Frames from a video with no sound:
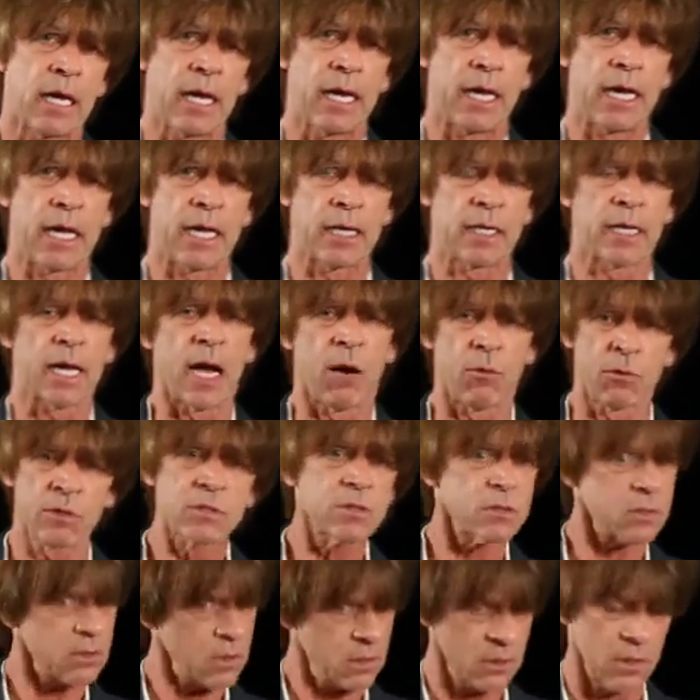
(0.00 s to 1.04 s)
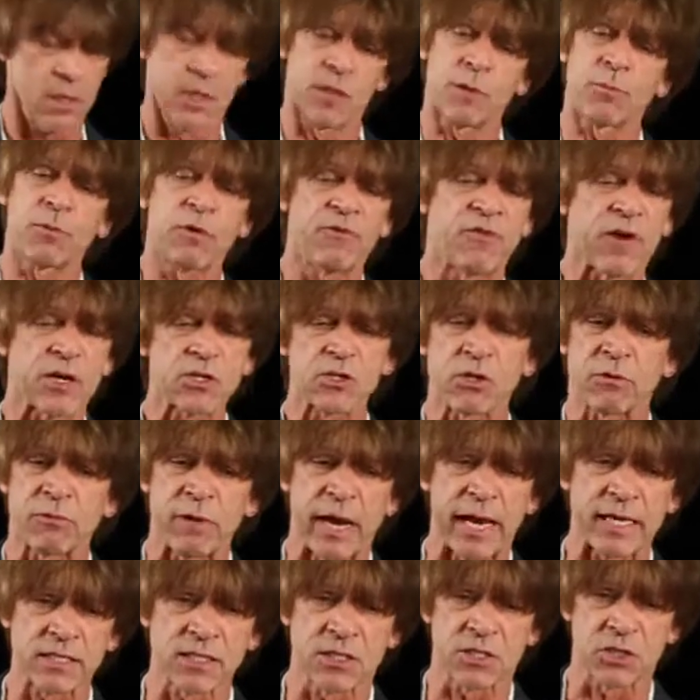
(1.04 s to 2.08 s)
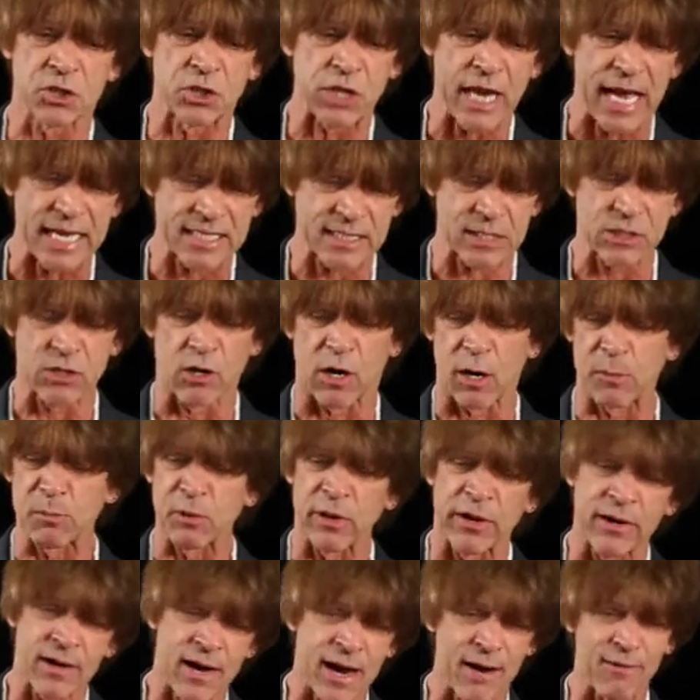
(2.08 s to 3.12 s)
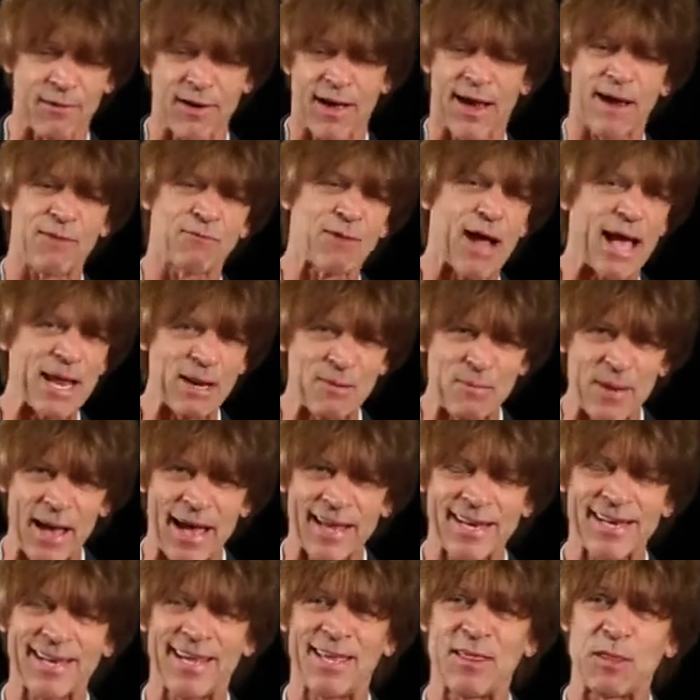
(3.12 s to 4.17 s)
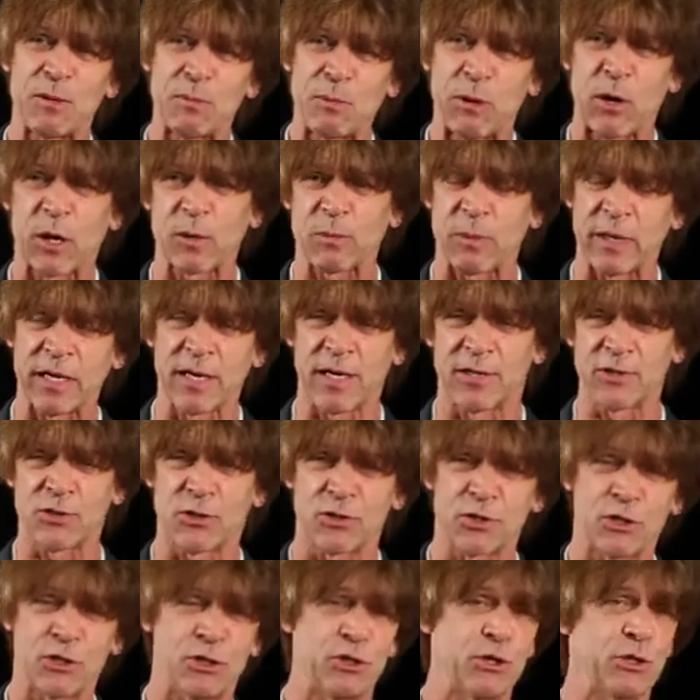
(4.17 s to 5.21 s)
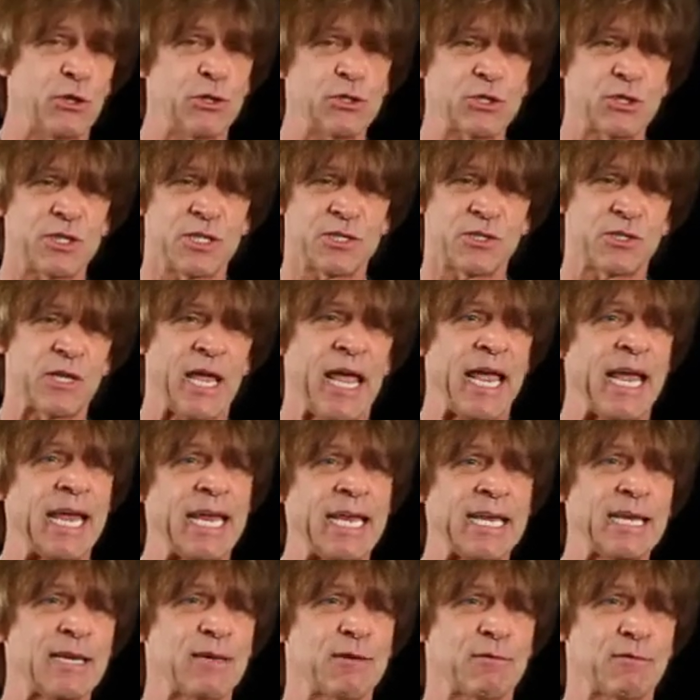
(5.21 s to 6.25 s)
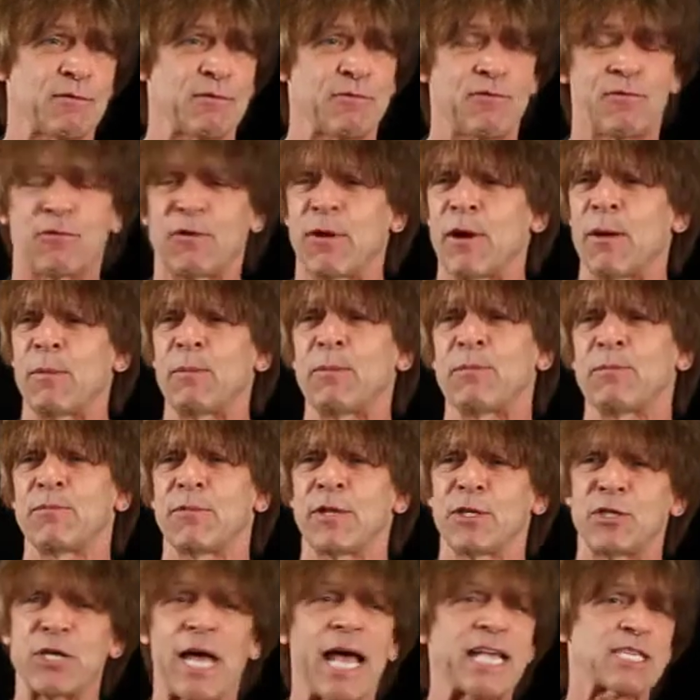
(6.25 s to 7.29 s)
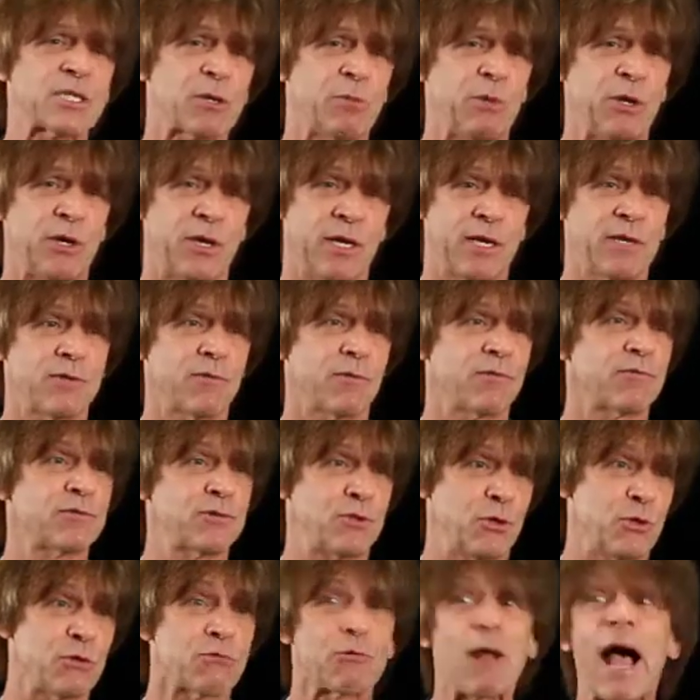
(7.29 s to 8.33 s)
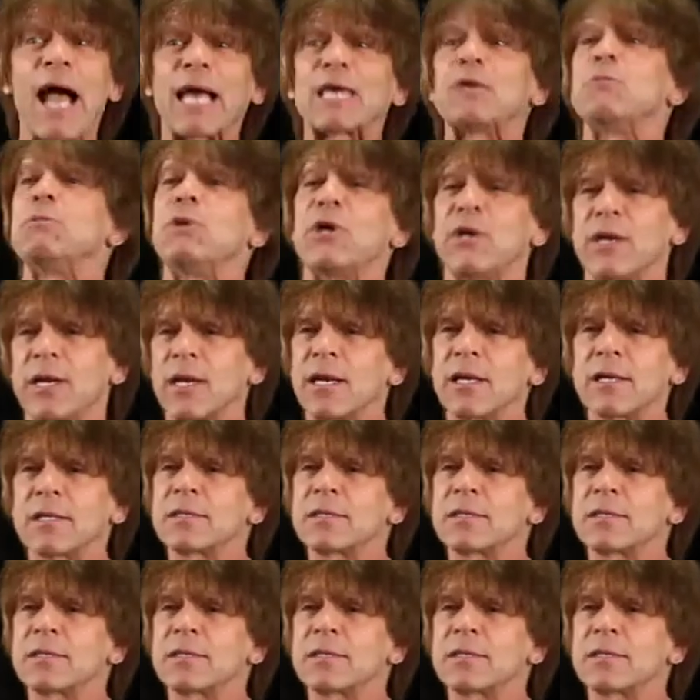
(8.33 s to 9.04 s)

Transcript: And I was in the professional ranks as a jazz guitar player. I write about it in the book because there's a huge disdain from the jazz community to the rock community.